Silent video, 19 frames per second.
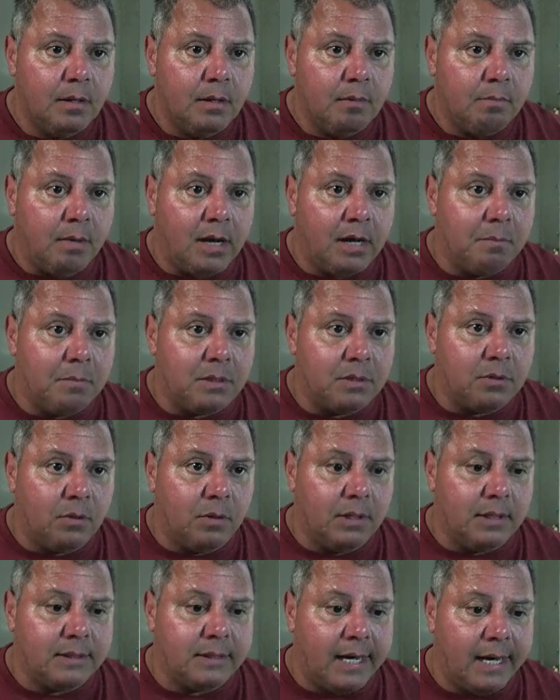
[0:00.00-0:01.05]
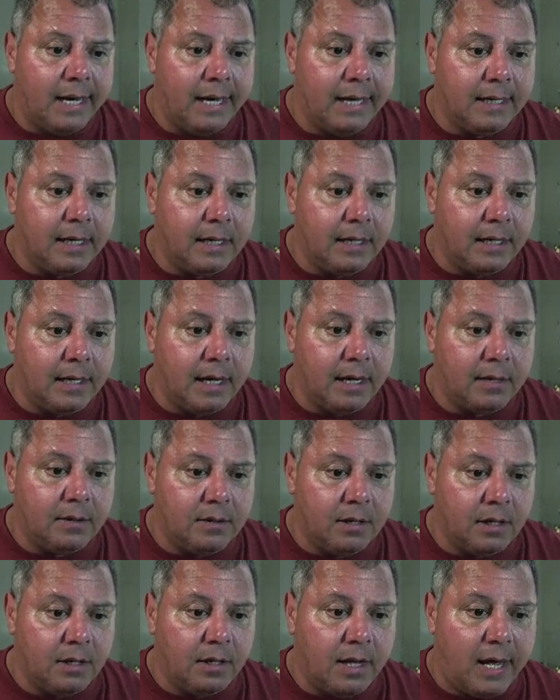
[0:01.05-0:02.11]
bottom of the toilet tank, and again
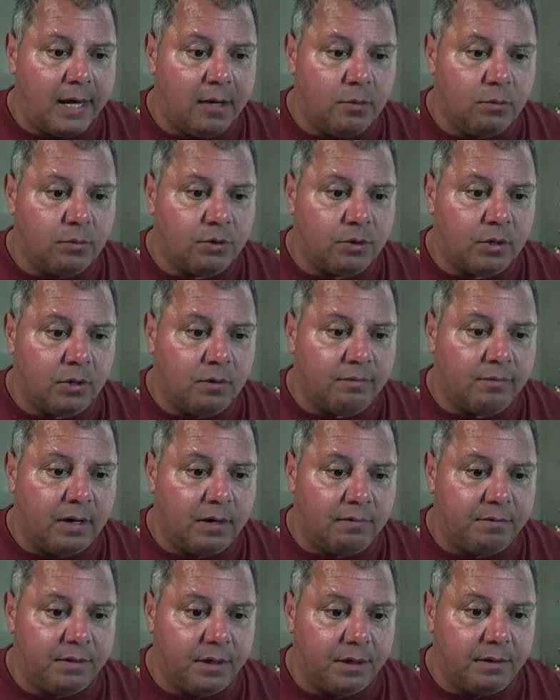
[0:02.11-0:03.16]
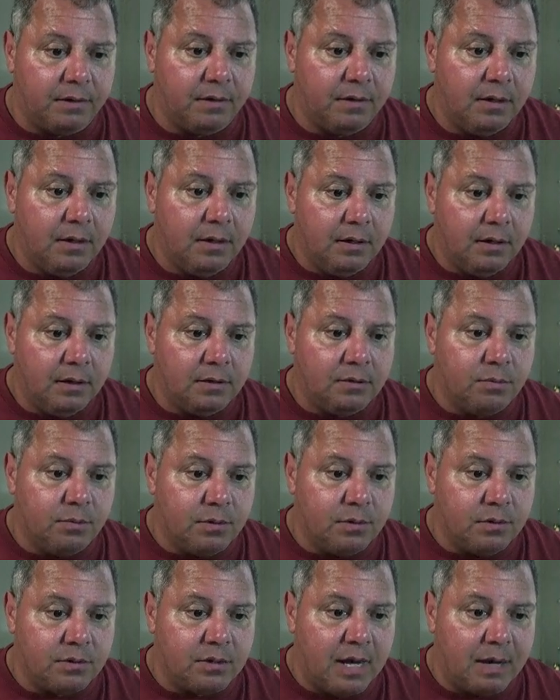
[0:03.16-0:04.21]
another angle shut-off valve here. This one
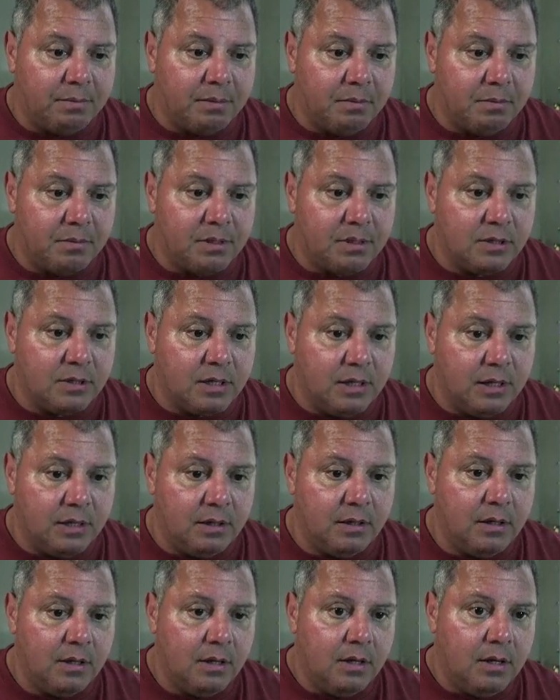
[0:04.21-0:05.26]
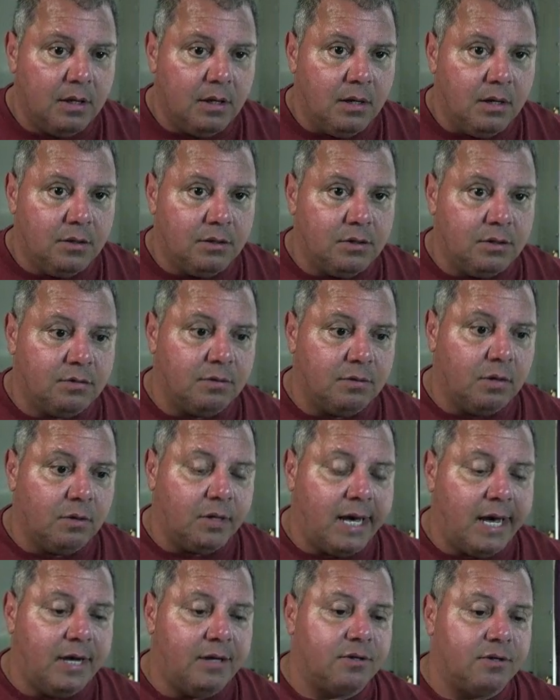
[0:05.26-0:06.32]
just happened to missing the key. This is the
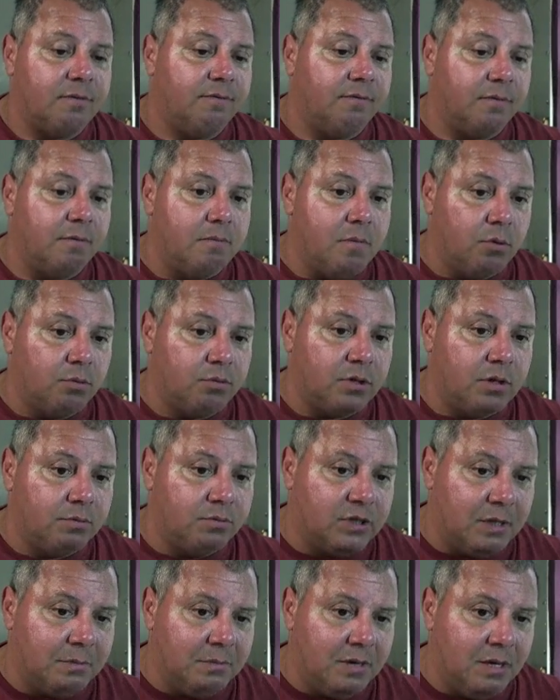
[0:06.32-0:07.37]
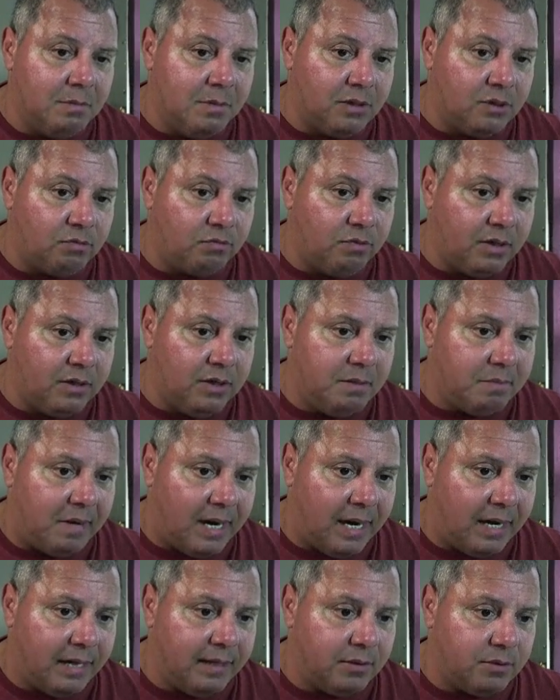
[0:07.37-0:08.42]
location for most of them. Some of them are directly
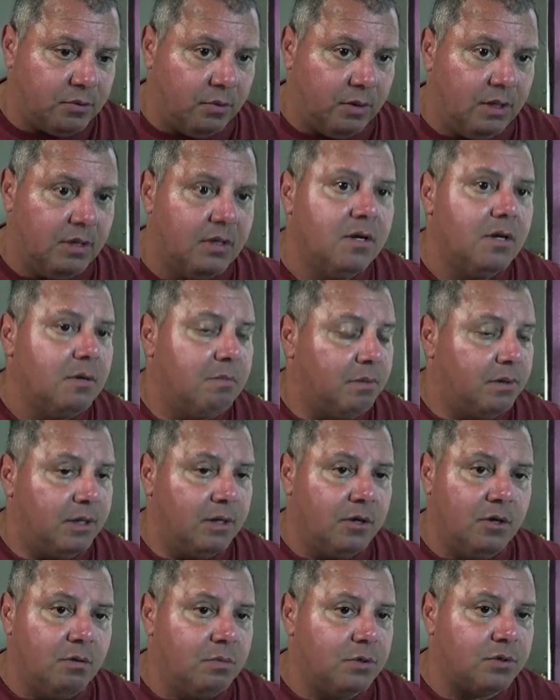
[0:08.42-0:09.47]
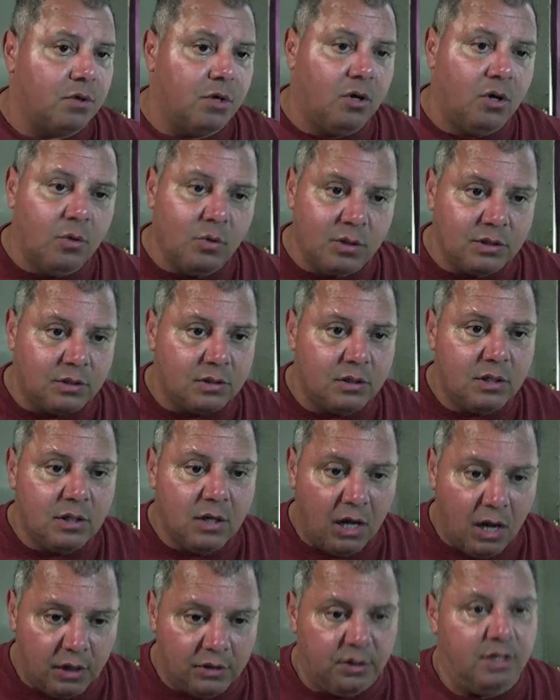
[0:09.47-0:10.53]
behind the toilet, but they're almost always
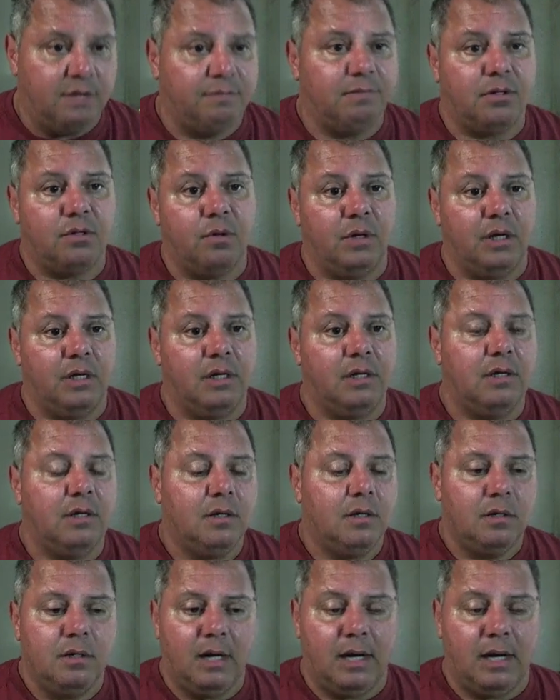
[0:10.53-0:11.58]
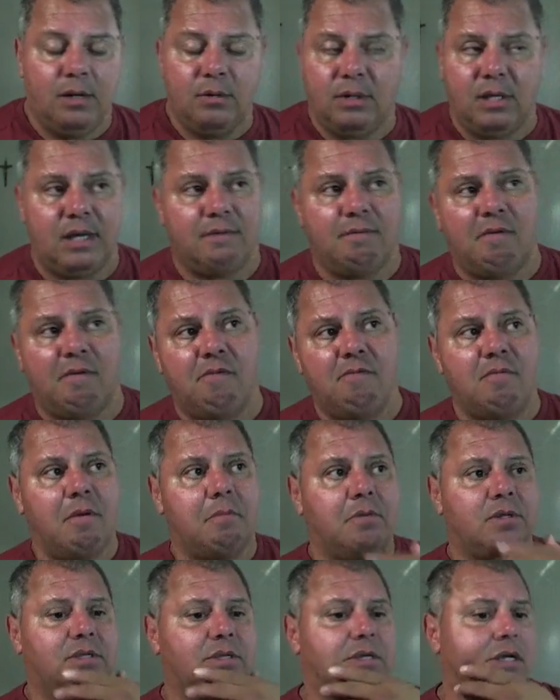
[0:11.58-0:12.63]
underneath the toilet. I don't think I've ever
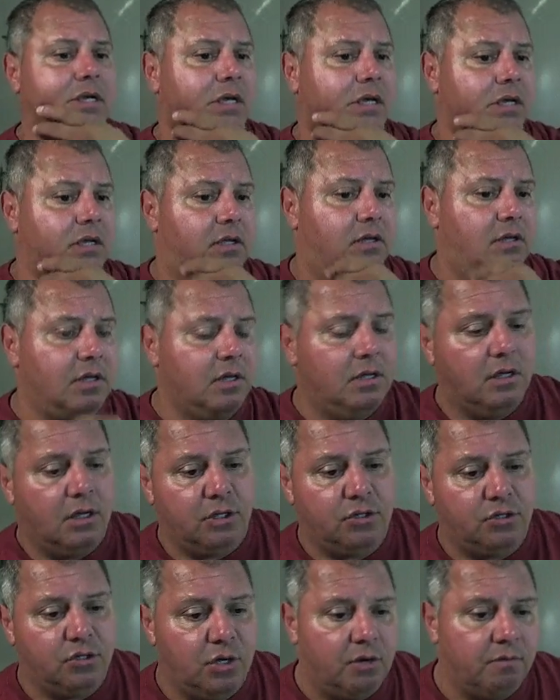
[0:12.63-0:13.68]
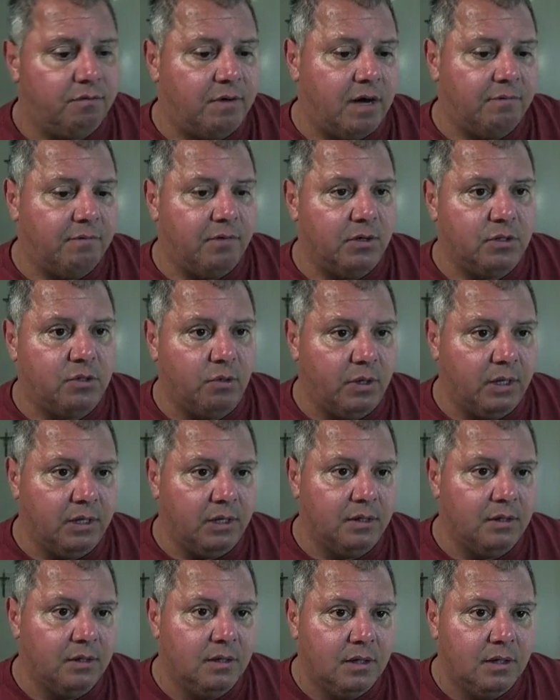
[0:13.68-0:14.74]
remember seeing a shut-off valve for a toilet
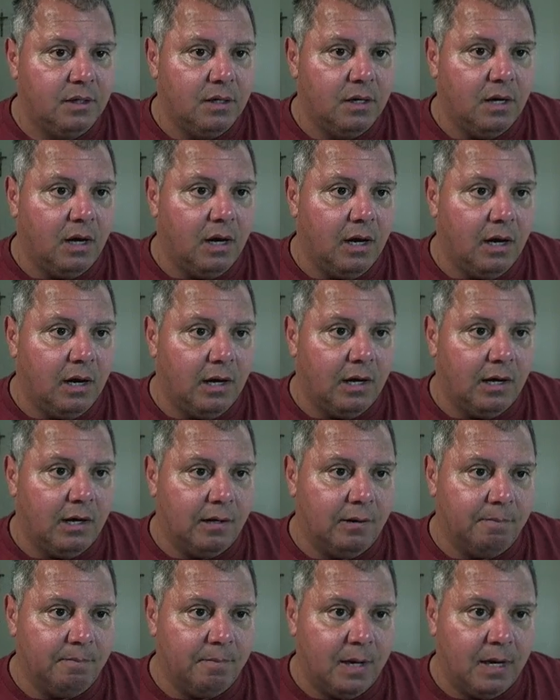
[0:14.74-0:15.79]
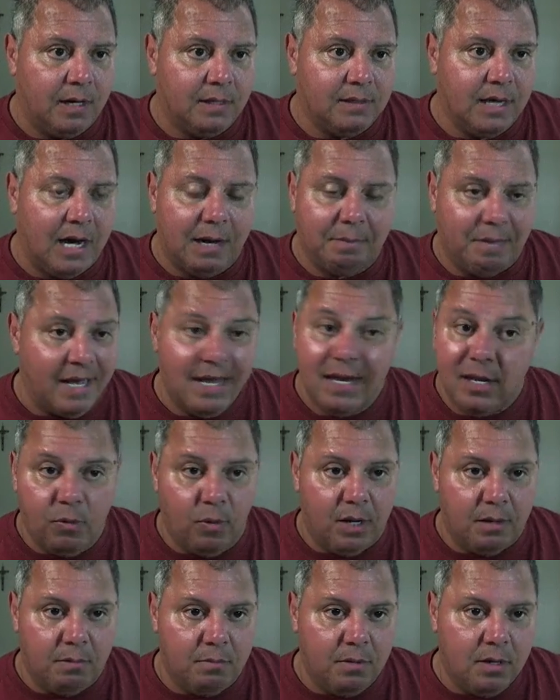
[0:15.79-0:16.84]
on top
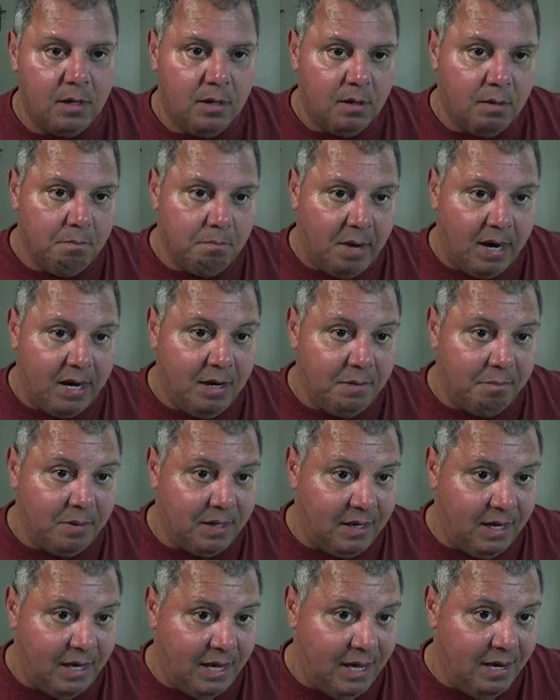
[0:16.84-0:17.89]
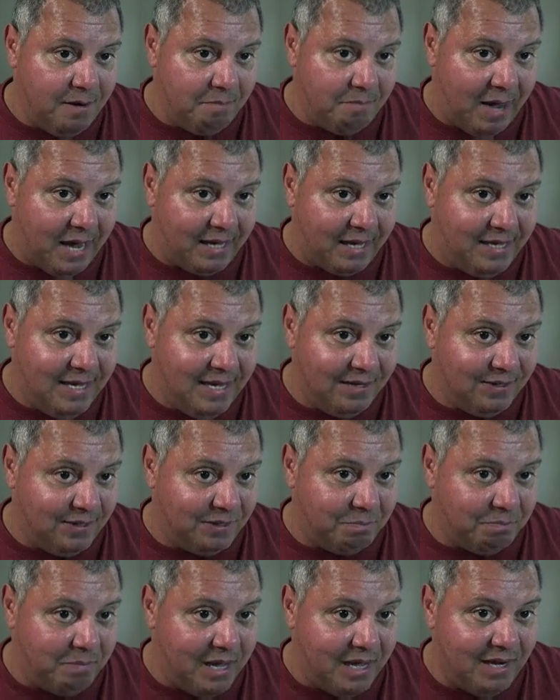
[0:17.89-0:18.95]
anywhere. Might have been hidden back here,
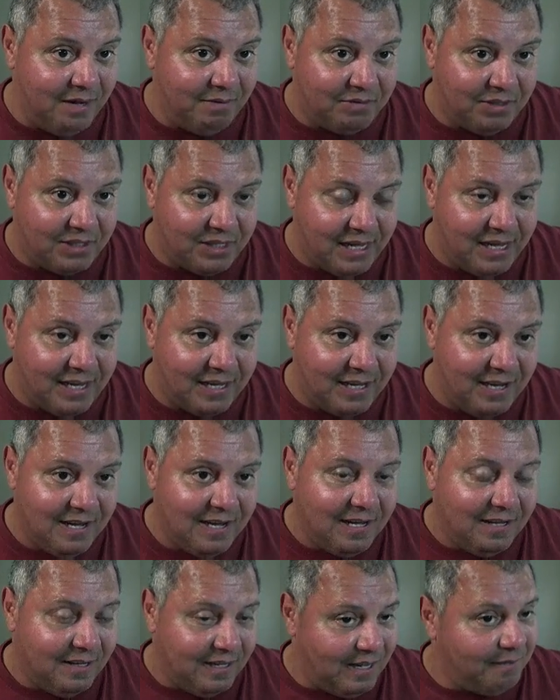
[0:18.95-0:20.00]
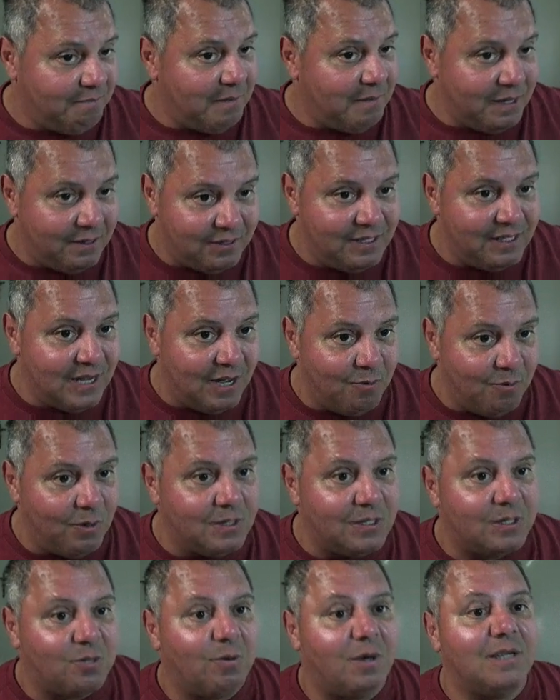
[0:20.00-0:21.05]
just barely into the tank. I think I might have seen that once
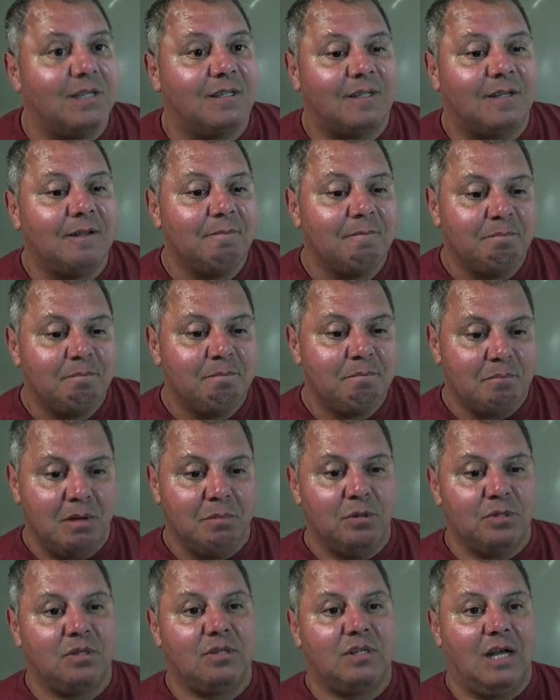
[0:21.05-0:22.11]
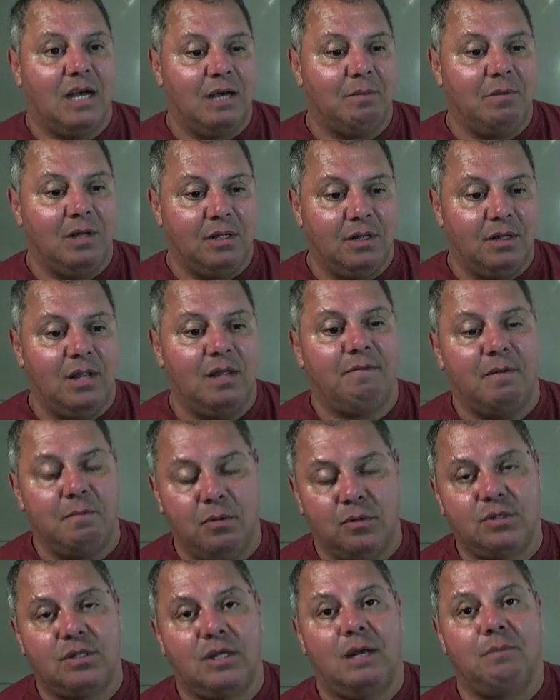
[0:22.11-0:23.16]
or twice, but most of the time they're underneath, and
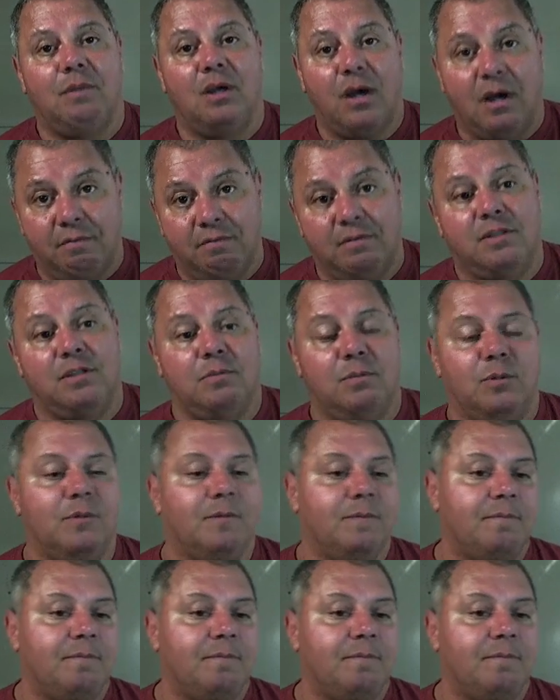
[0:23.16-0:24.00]
most of the time they are visible.